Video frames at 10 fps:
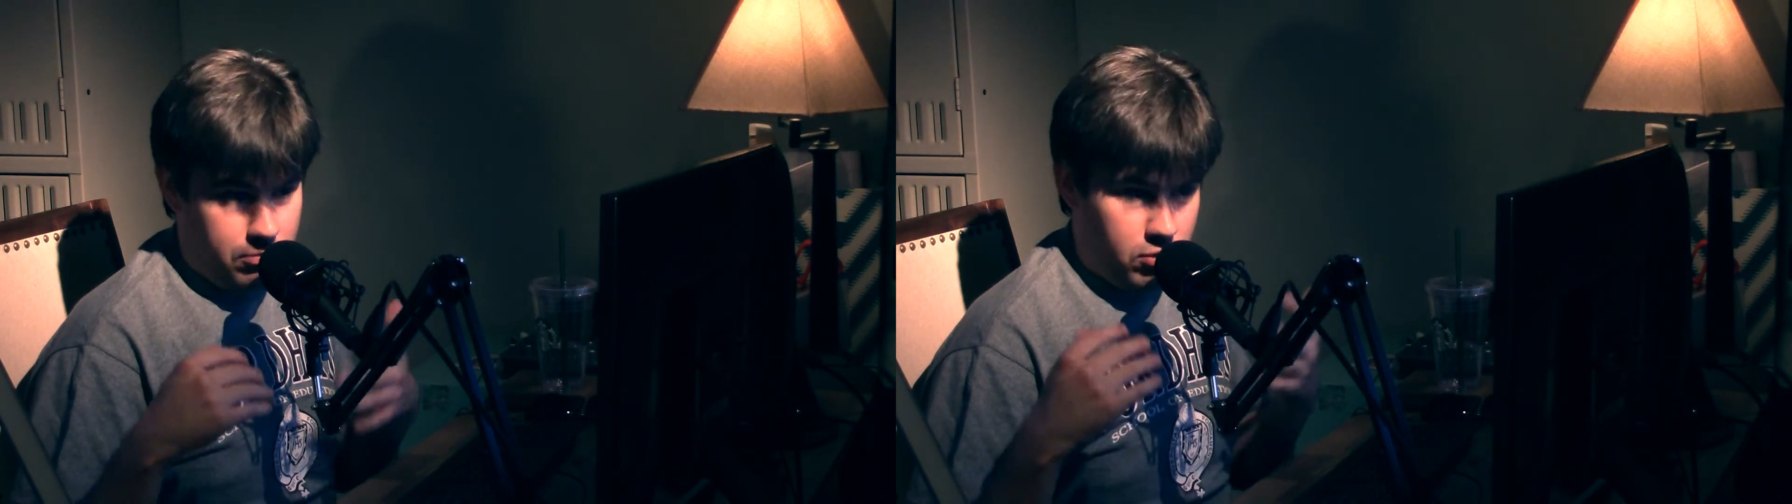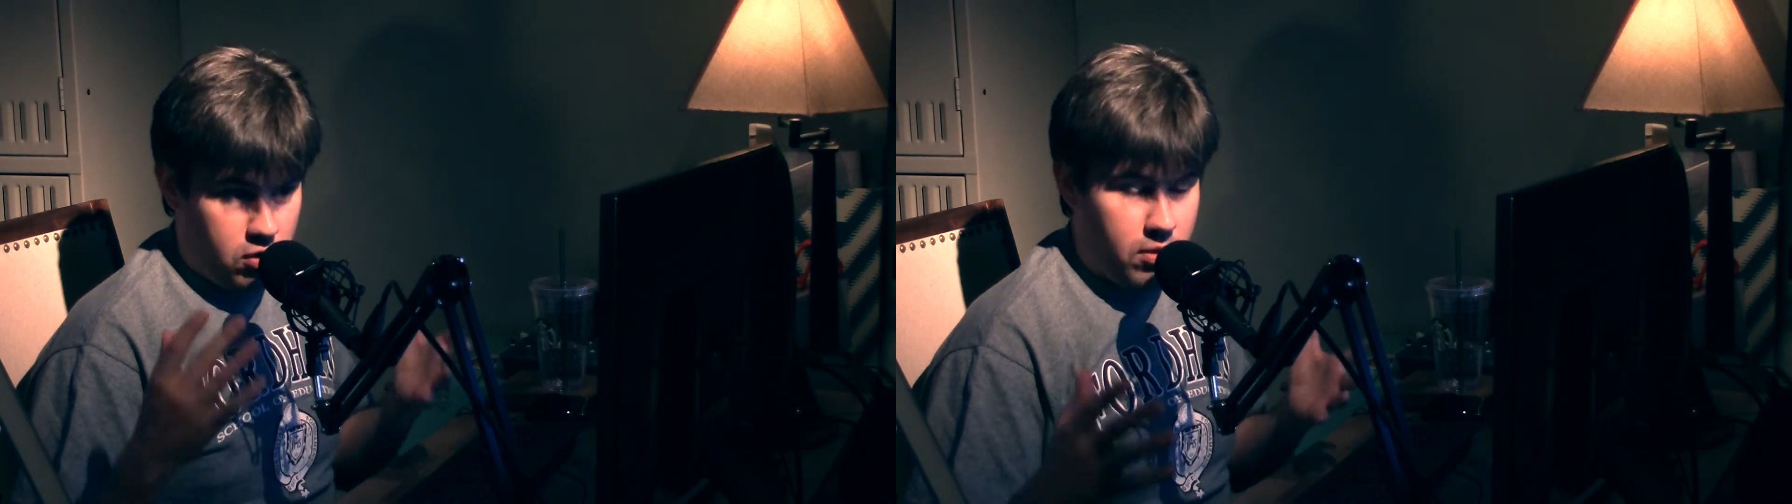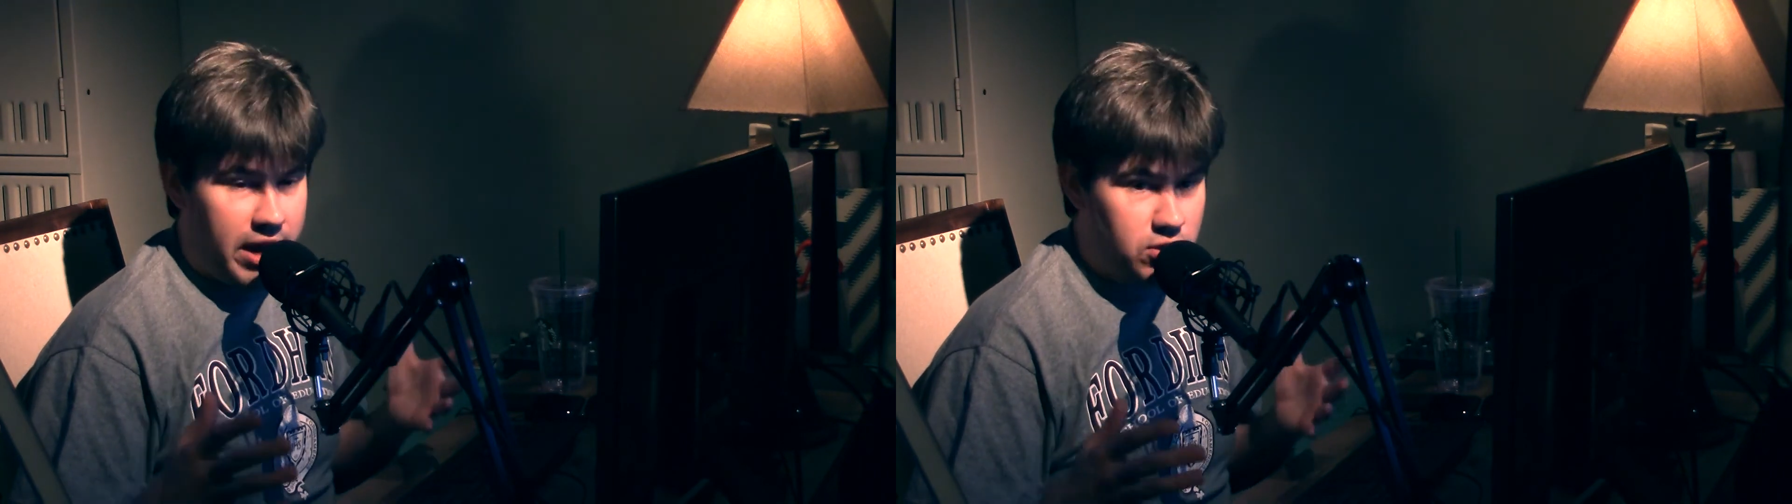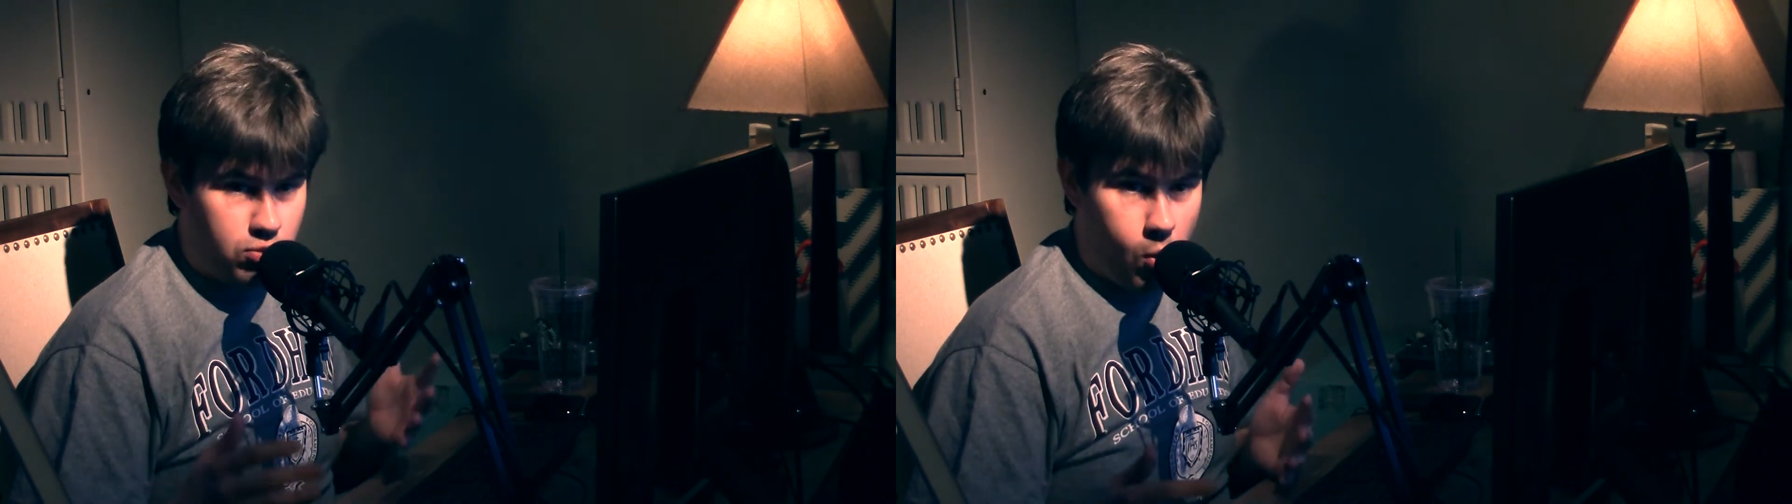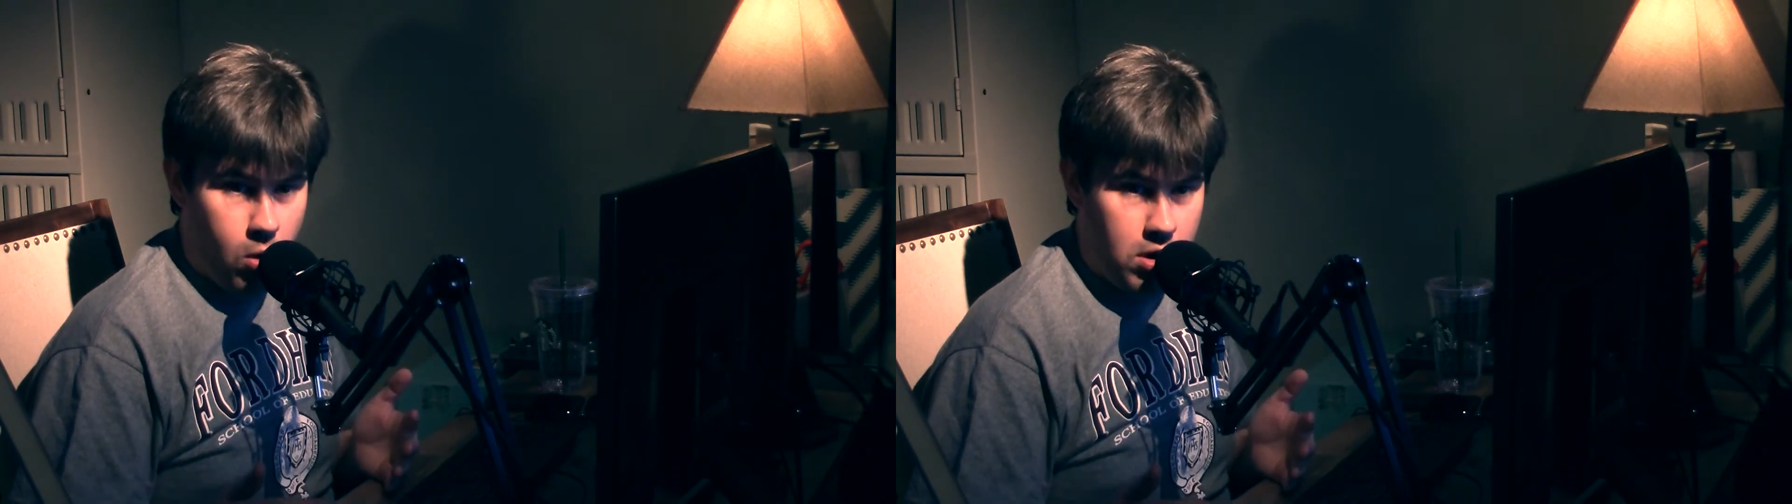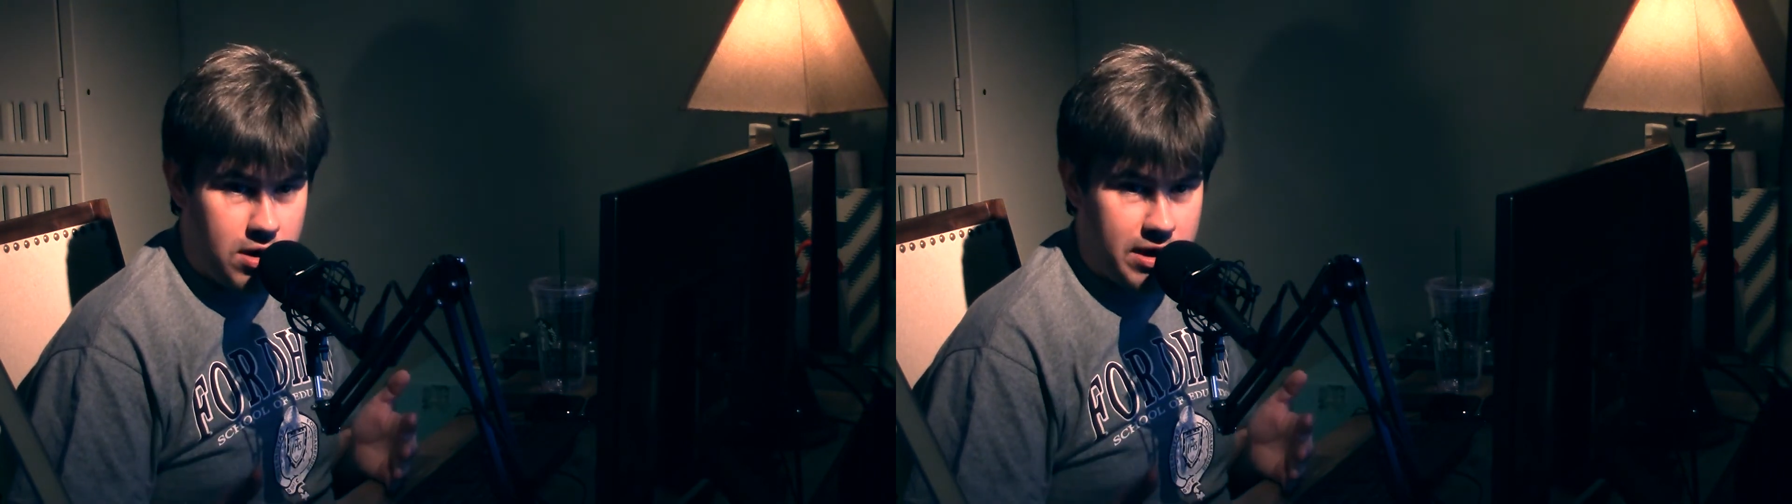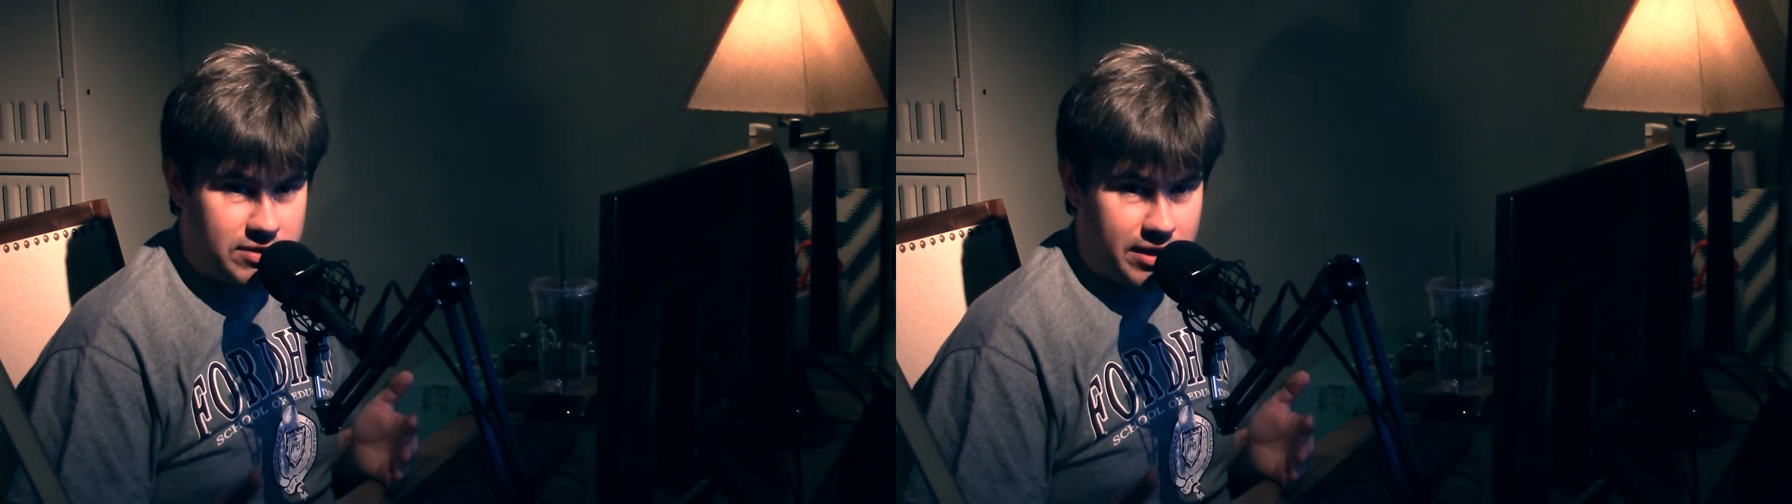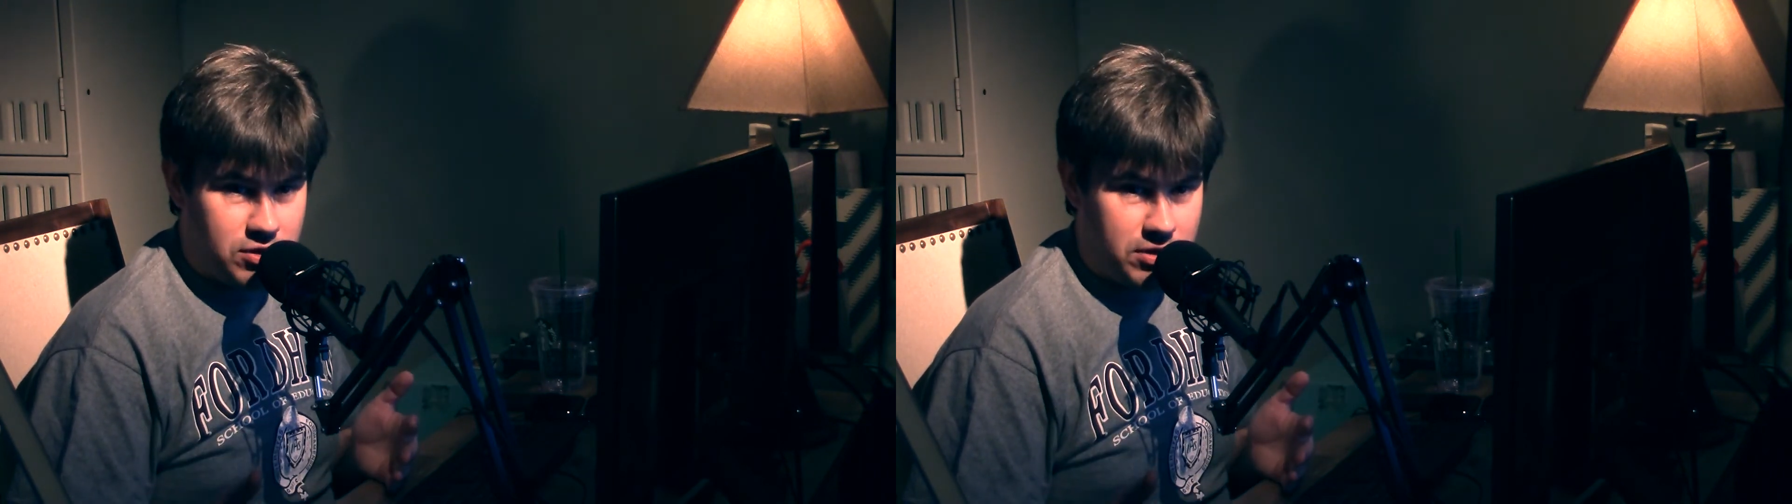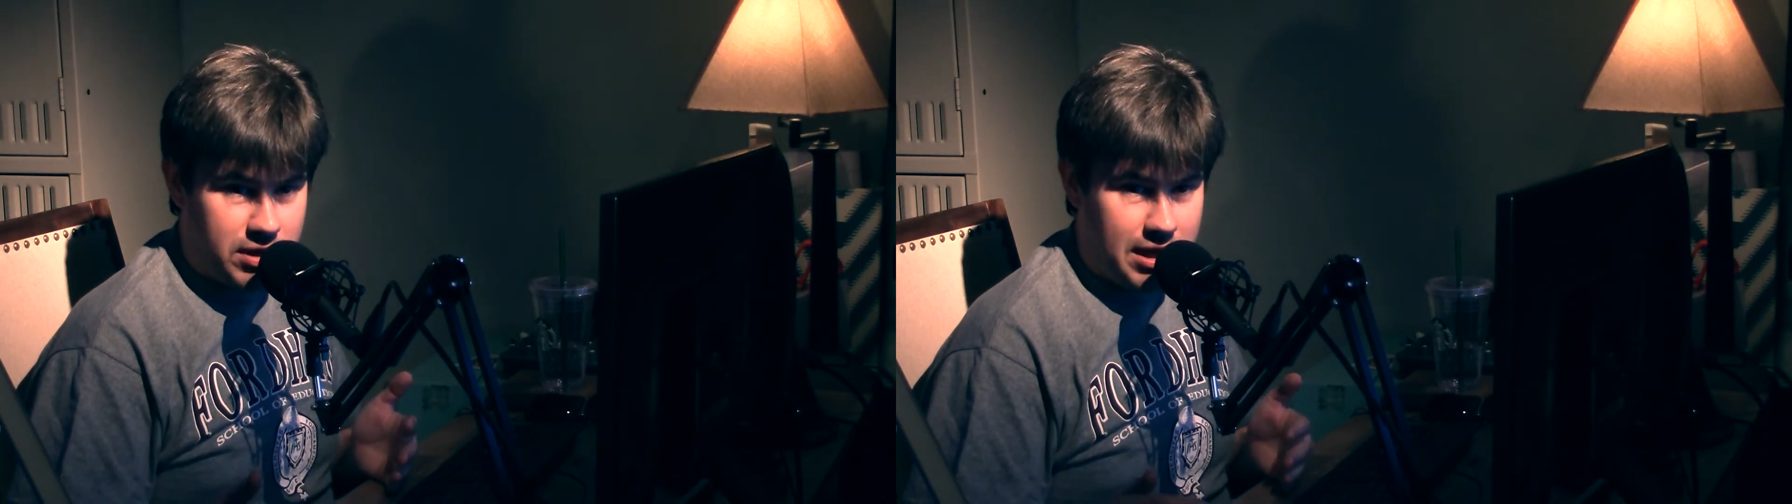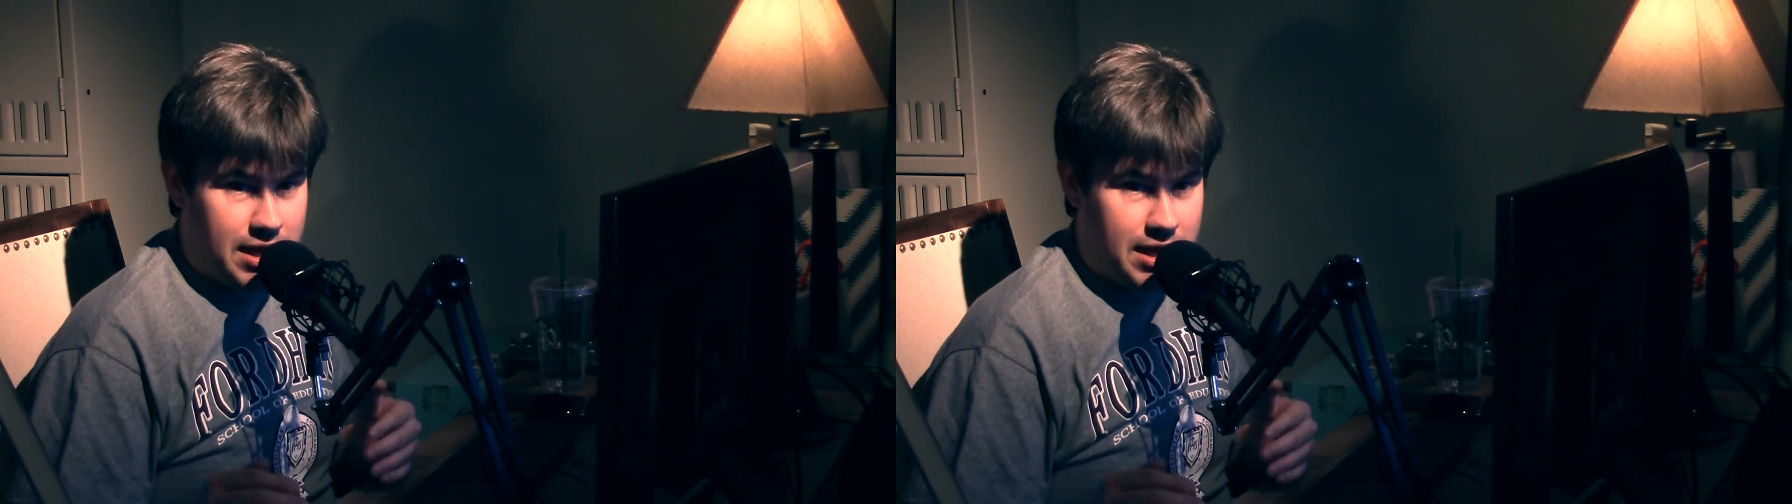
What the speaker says: correct war, essentially.